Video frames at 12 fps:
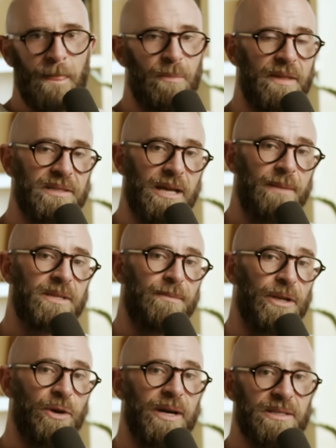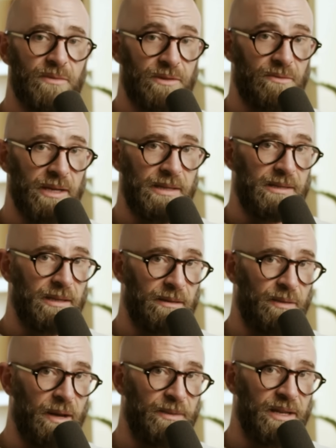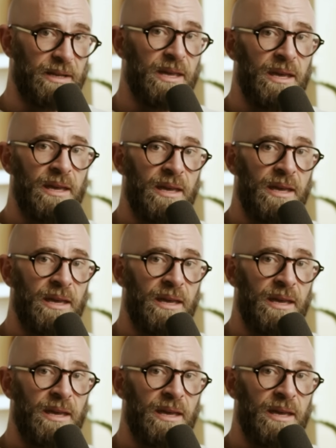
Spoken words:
By the time TempleOS was released to the public,